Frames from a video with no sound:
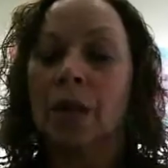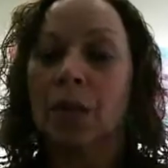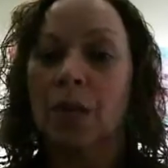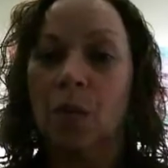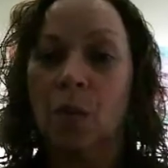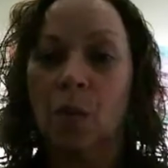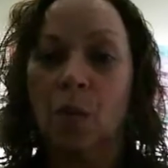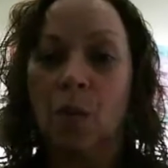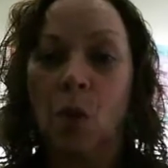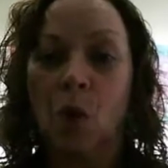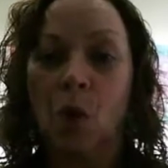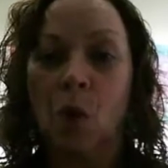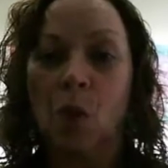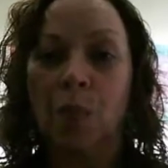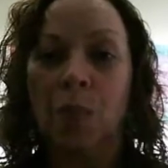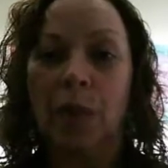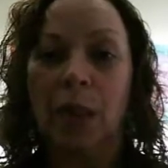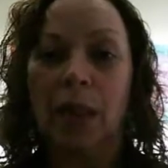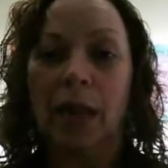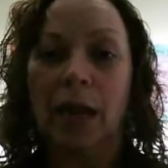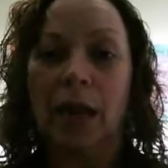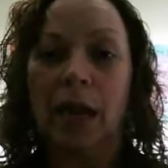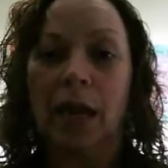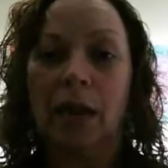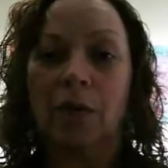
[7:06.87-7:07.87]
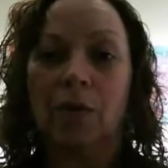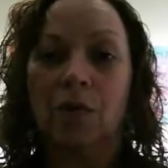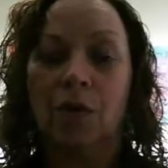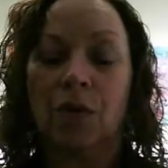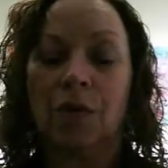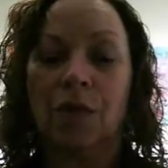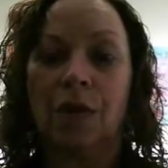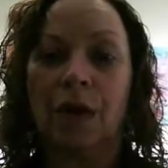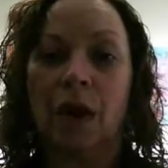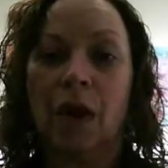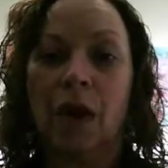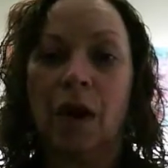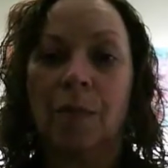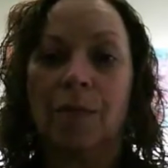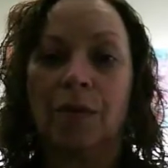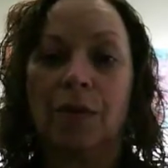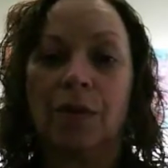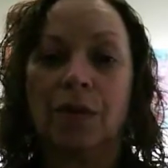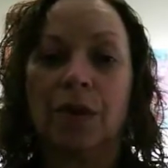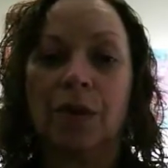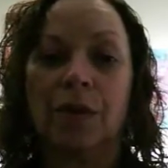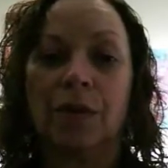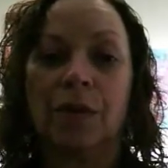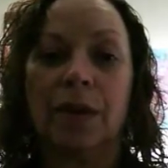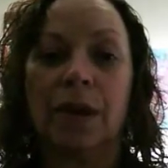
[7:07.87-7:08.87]
the role playing, where the
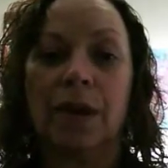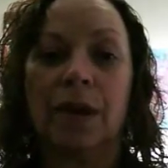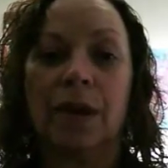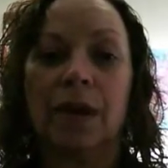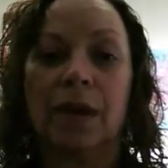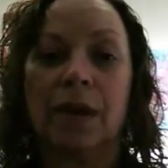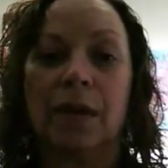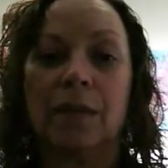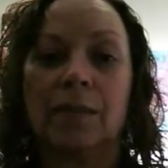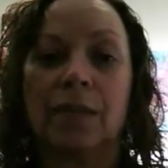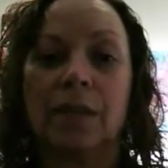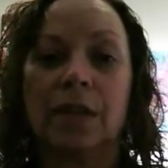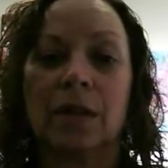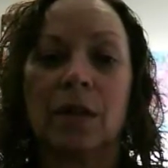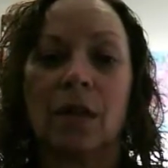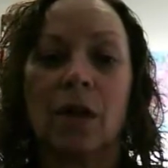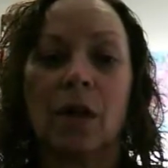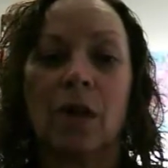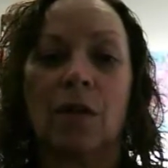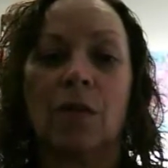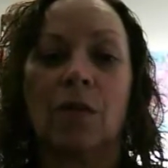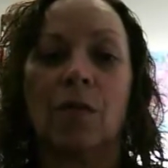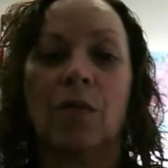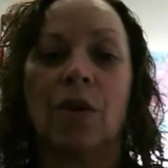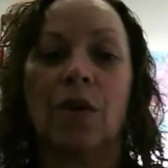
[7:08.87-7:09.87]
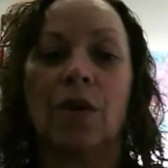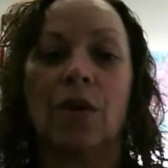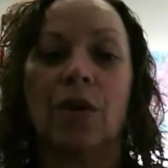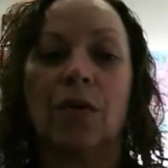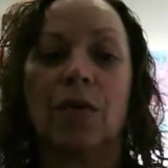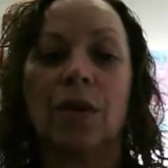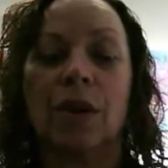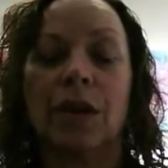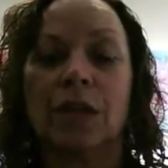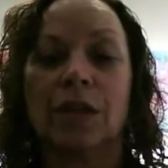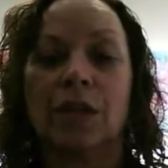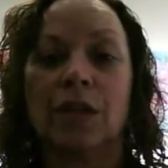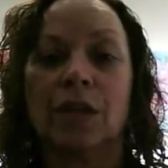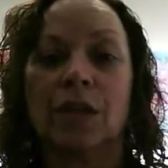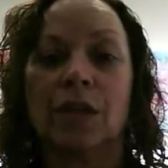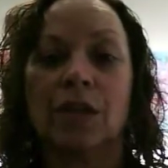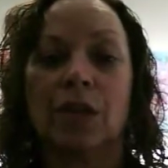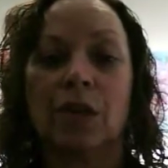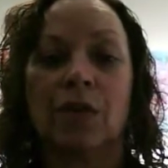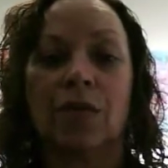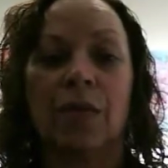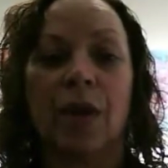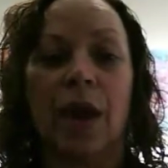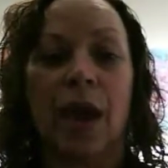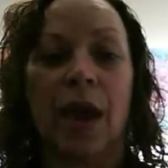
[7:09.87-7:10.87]
opportunity comes along where you get to
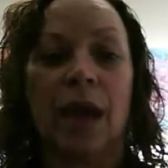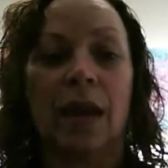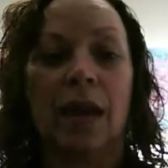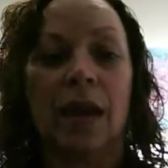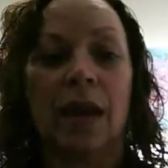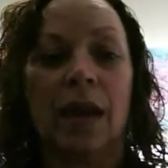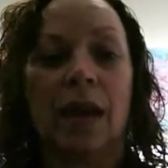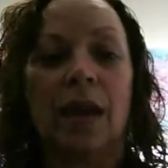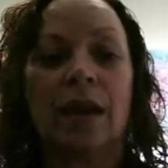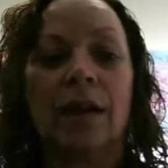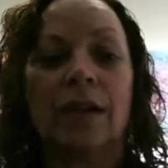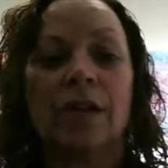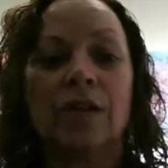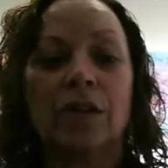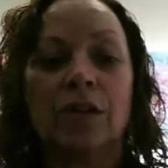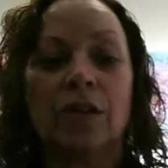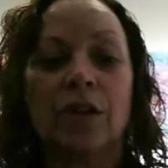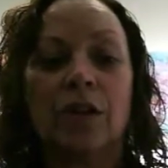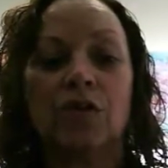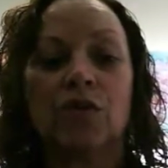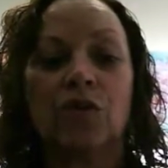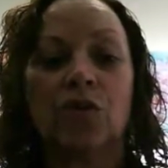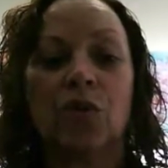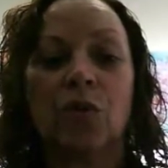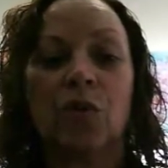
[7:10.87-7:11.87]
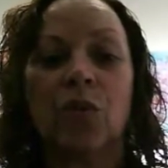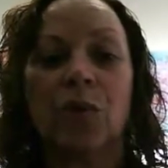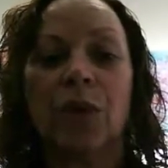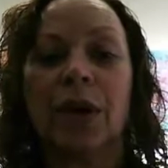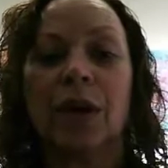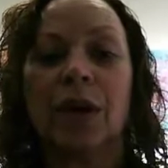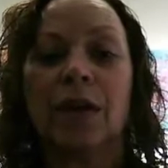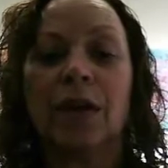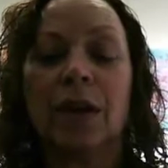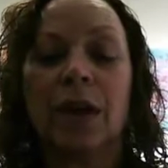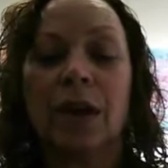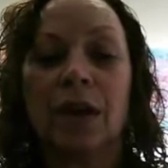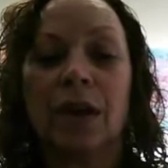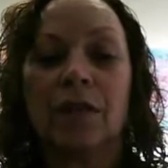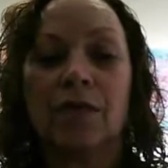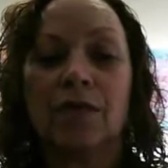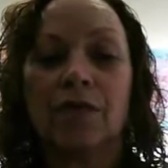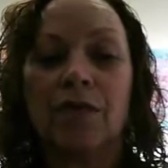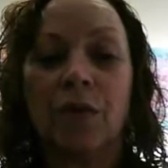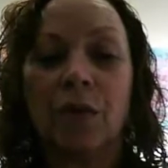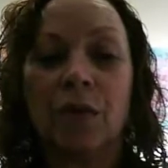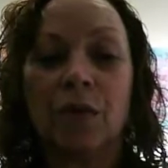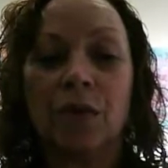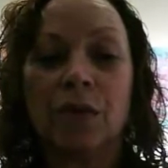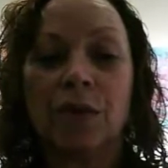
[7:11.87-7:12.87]
do that, social
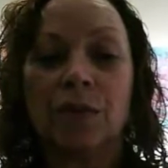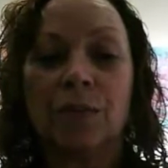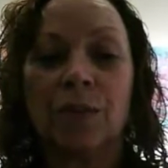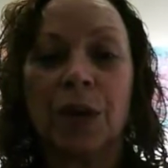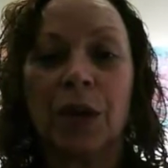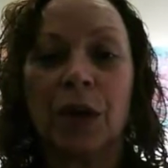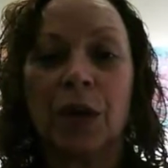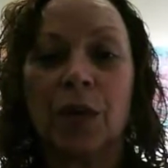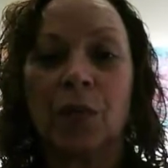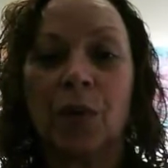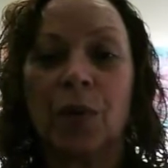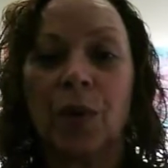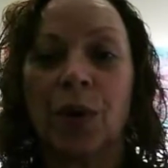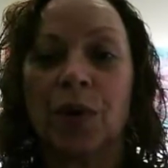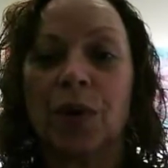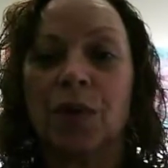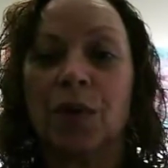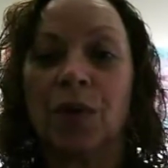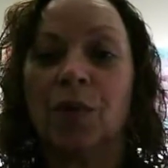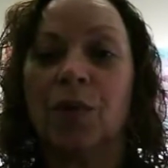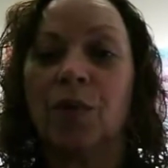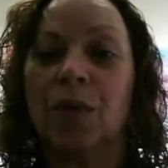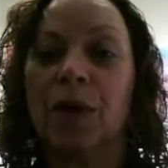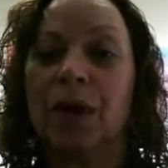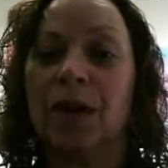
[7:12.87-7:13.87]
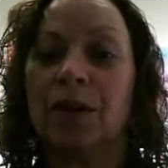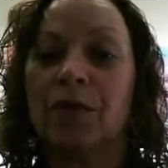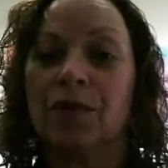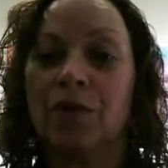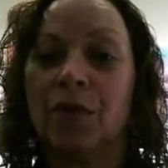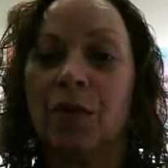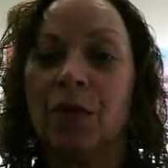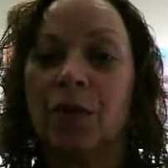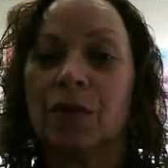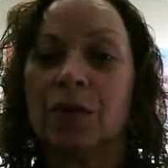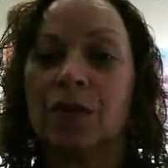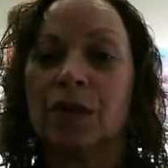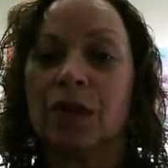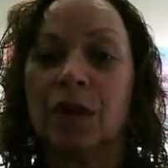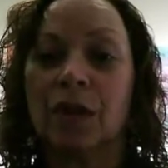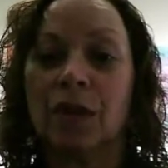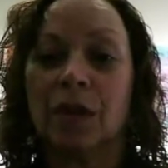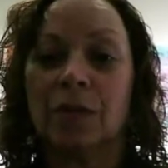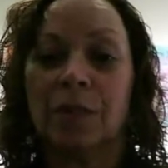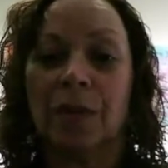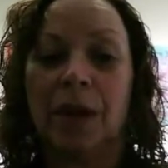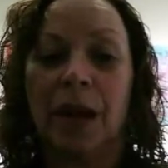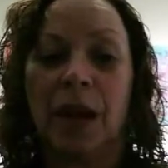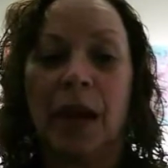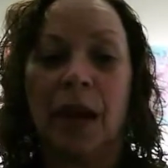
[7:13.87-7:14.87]
reinforcement, where you reinforce
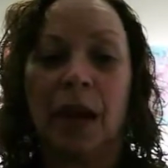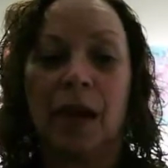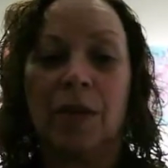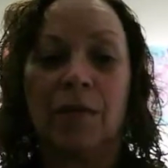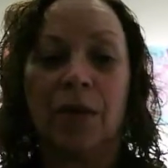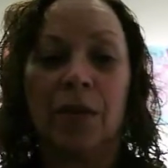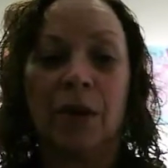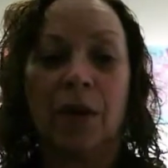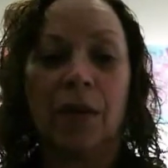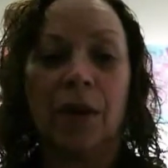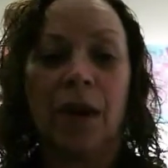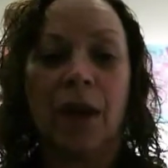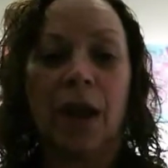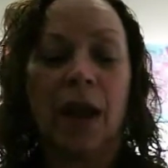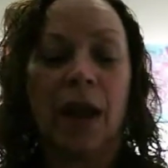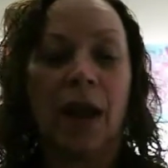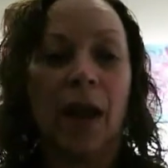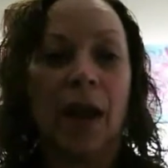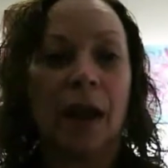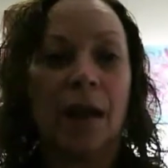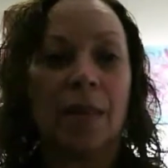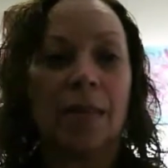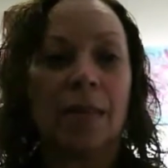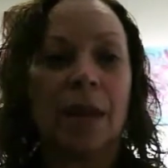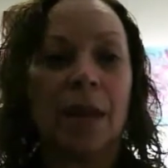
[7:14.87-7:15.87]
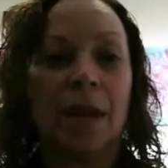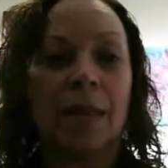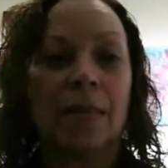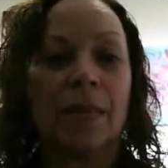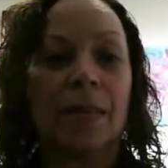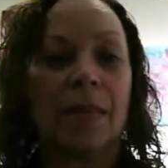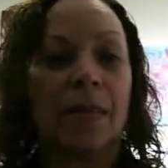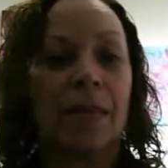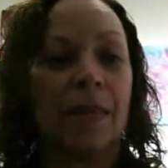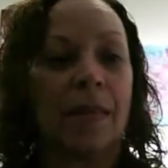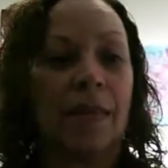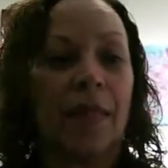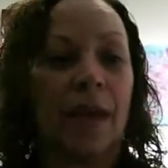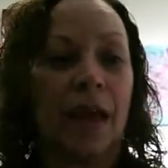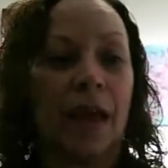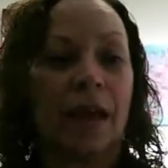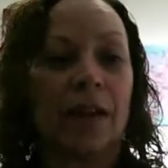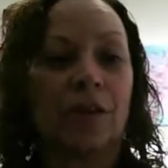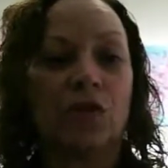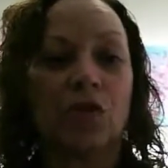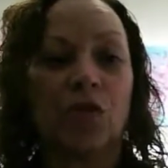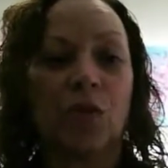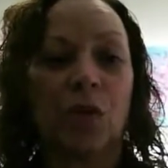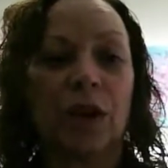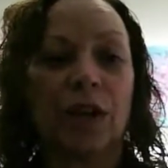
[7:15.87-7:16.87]
good behavior, and then
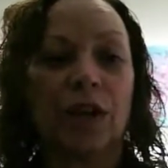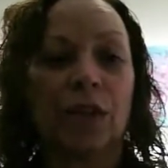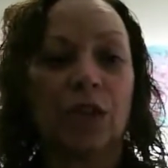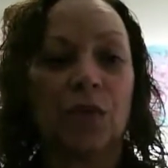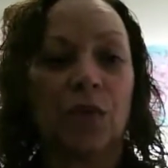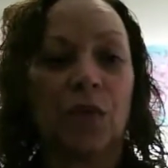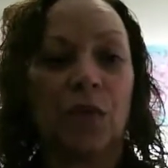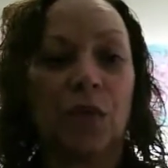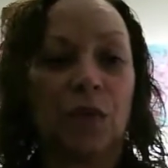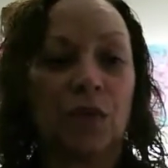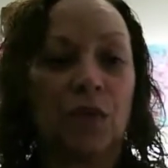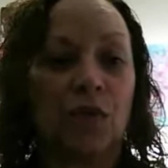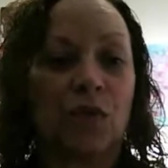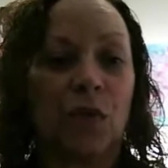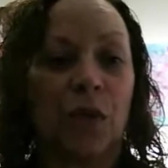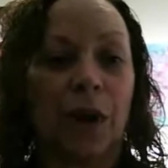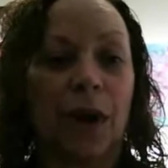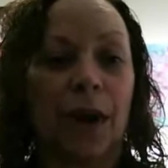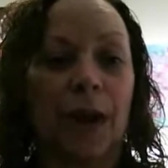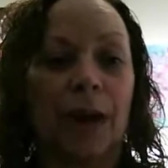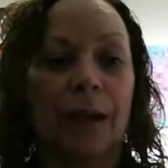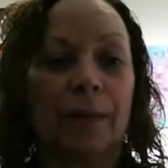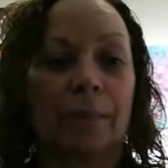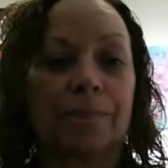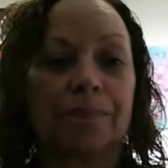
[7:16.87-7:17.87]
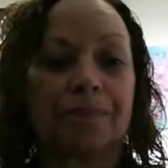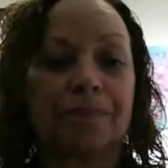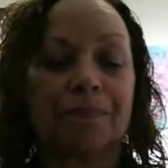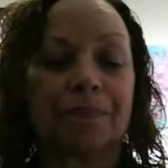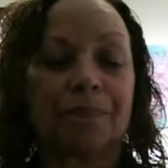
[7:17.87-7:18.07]
they transfer the training.